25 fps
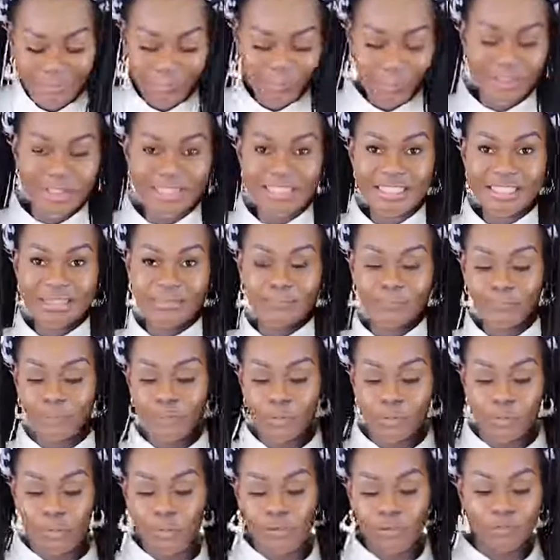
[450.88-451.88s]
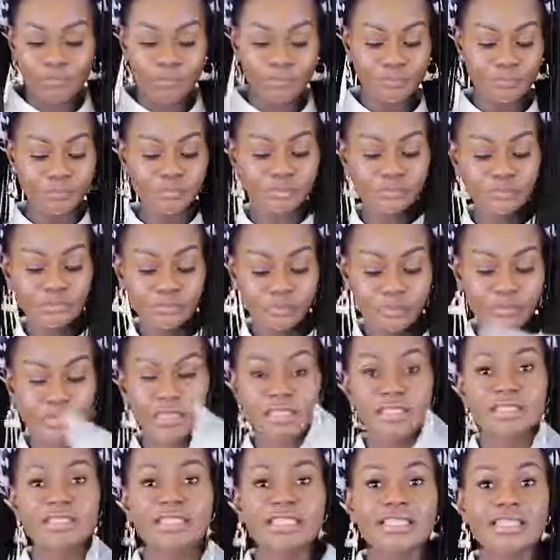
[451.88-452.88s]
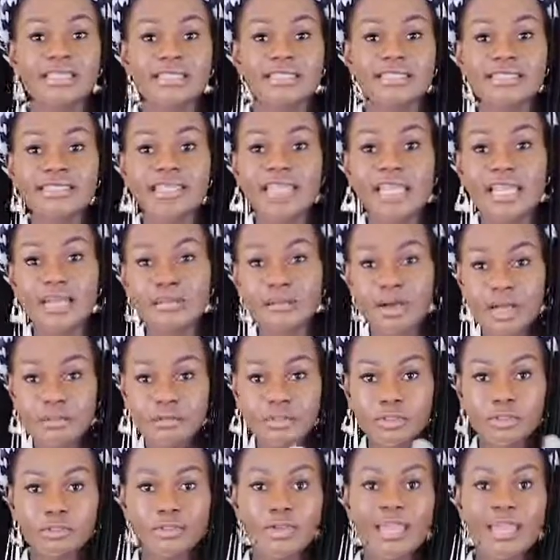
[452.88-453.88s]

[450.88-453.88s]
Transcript: for these 4 tins came out to